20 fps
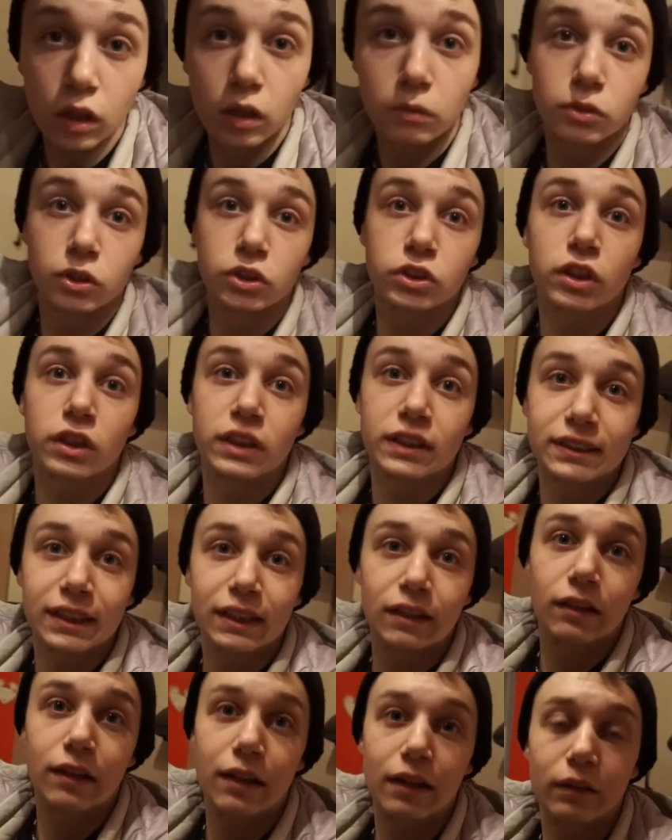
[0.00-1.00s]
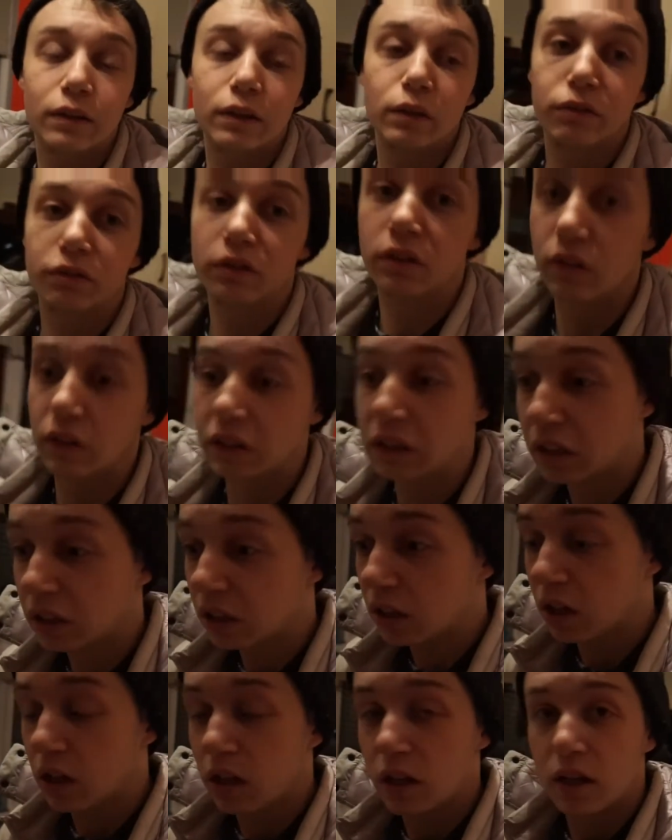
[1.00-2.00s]
I'm just gonna settle down now for the night.
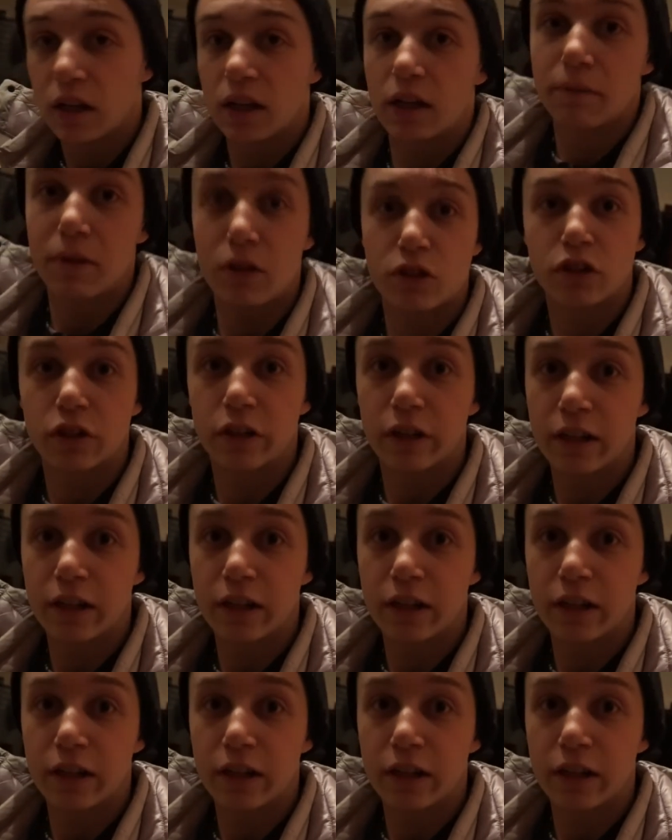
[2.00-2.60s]
I'm actually